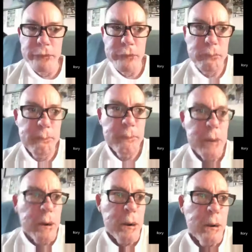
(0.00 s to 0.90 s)
and
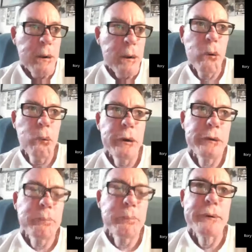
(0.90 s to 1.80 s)

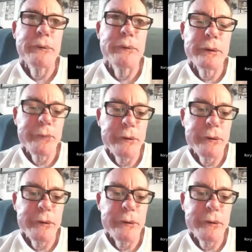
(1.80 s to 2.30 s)
coatings business,